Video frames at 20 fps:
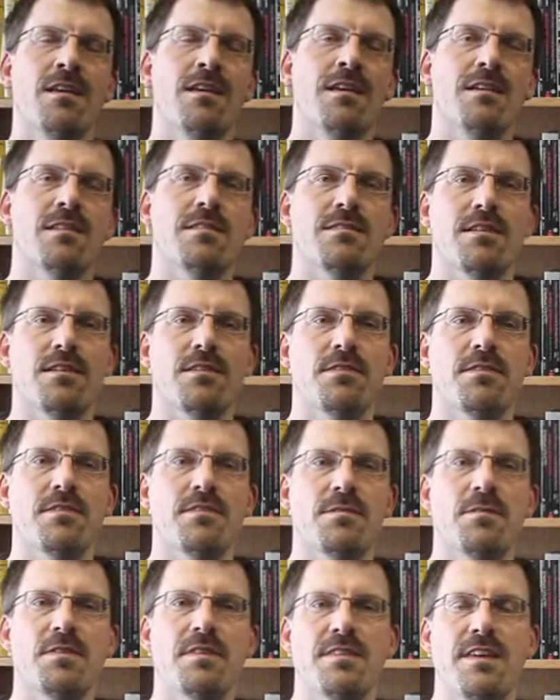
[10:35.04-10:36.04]
So
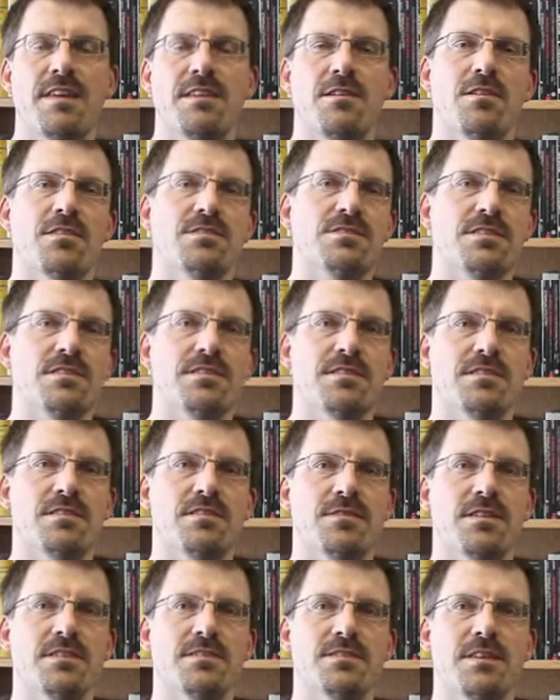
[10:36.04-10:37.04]
some of the technology that I've
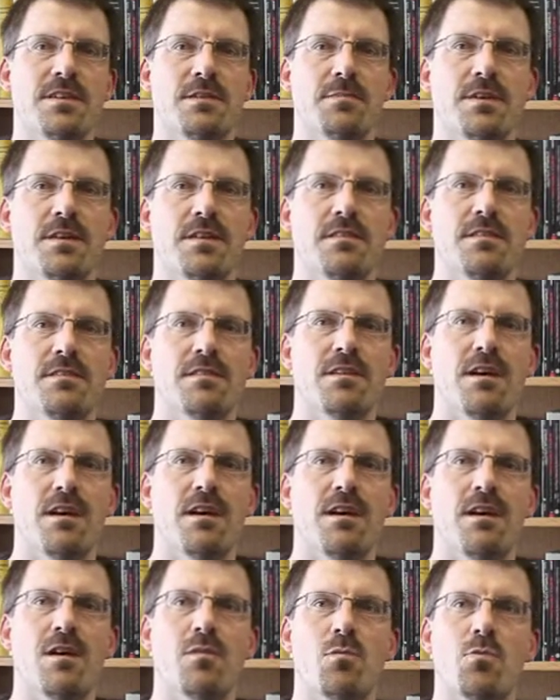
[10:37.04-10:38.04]
actually been
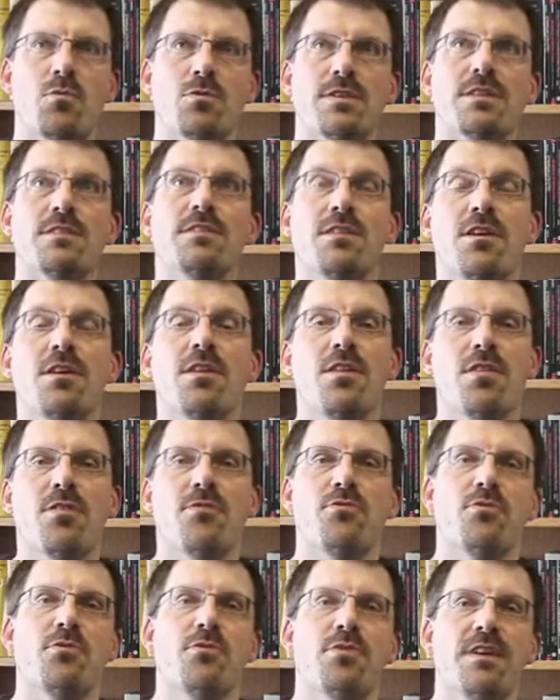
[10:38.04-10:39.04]
awarded
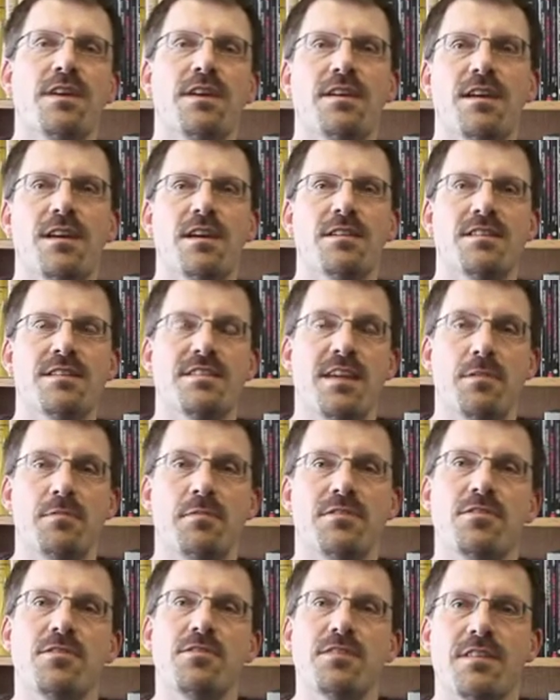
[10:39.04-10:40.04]
through the Disabled
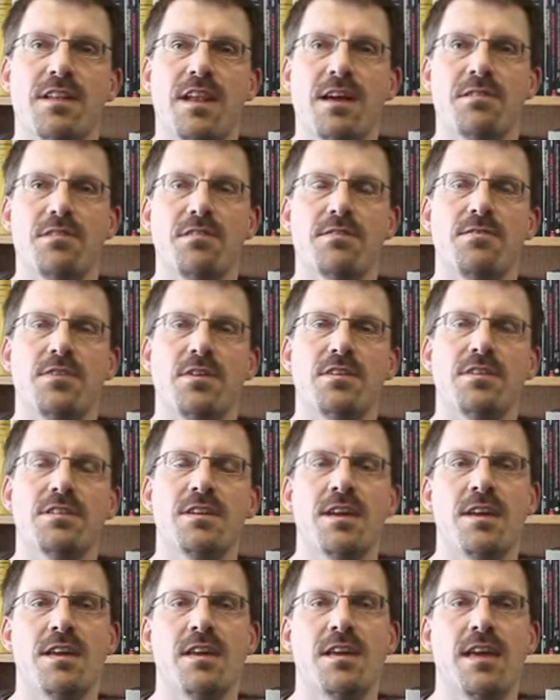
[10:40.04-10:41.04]
Students Allowance Fund
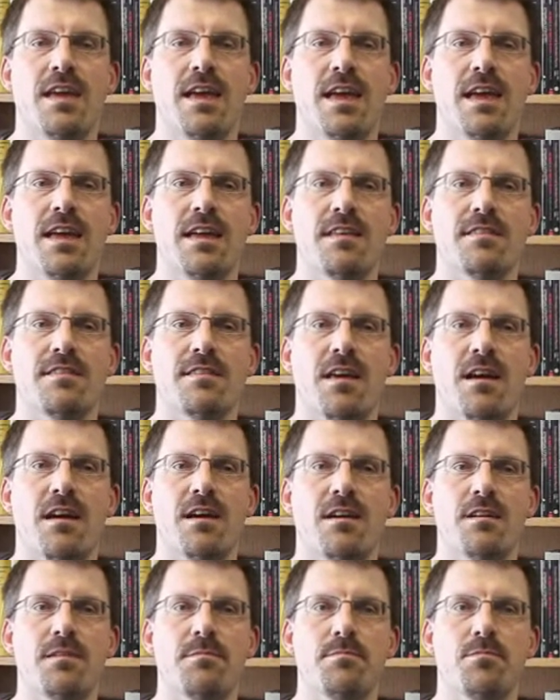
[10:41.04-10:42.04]
is,
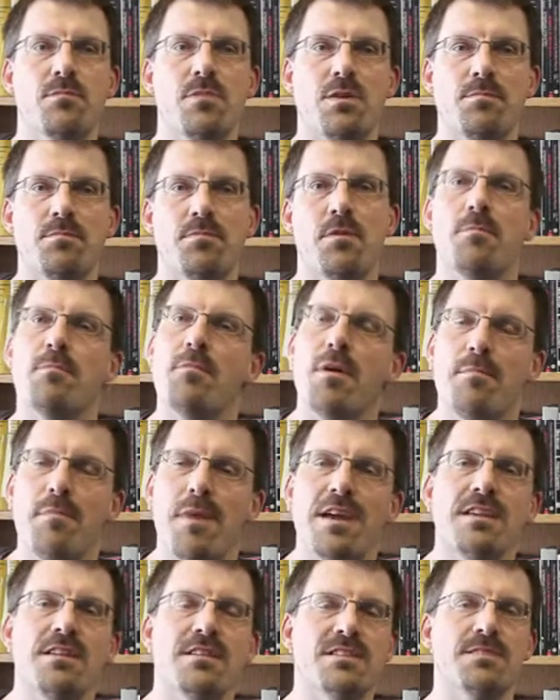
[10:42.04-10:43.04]
my
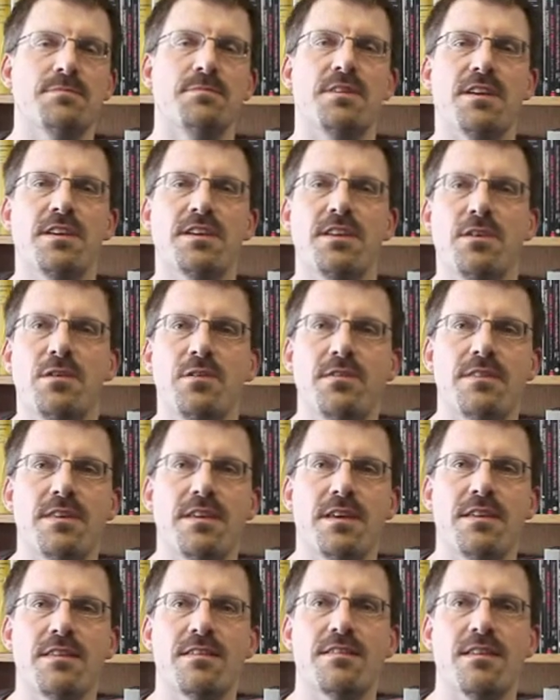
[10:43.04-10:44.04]
main item that I use
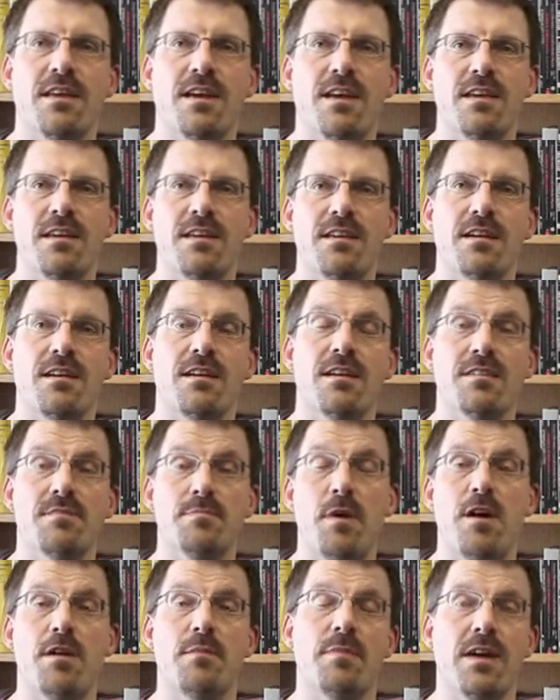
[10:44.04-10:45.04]
is a
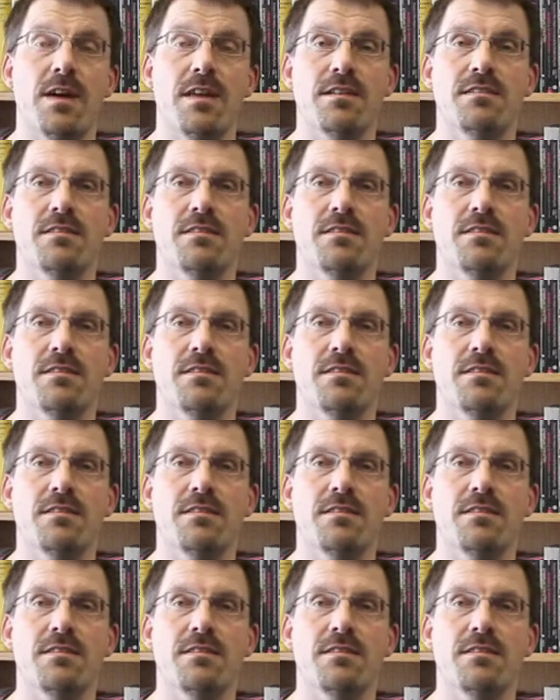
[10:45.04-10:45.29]
smart pen.